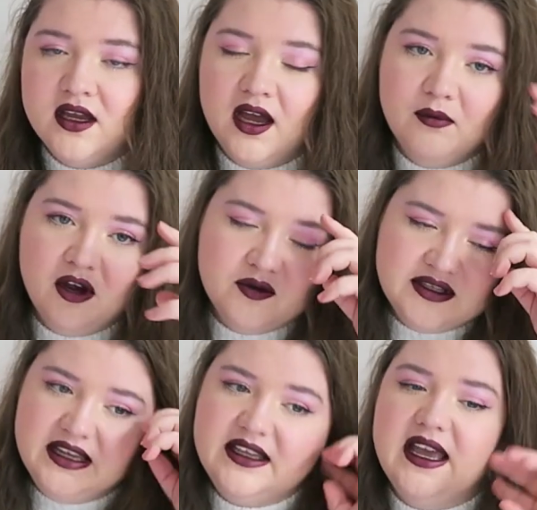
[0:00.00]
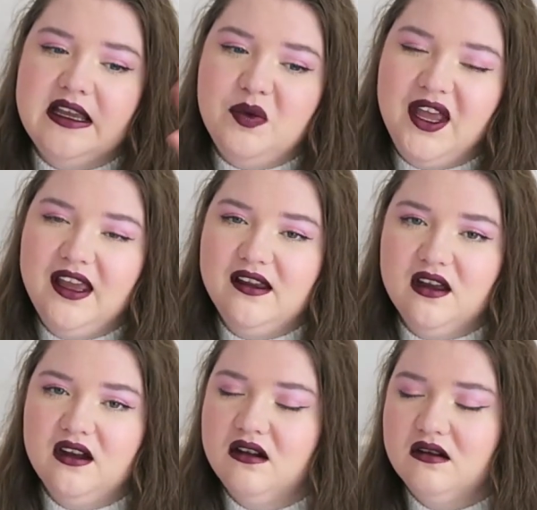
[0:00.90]
Um, I always get gaping
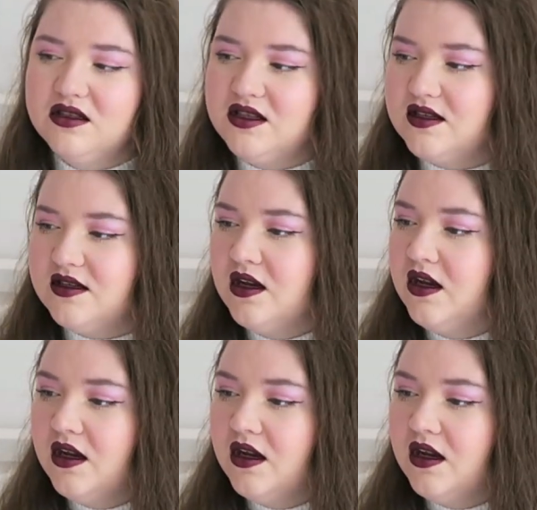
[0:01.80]
and oh it's,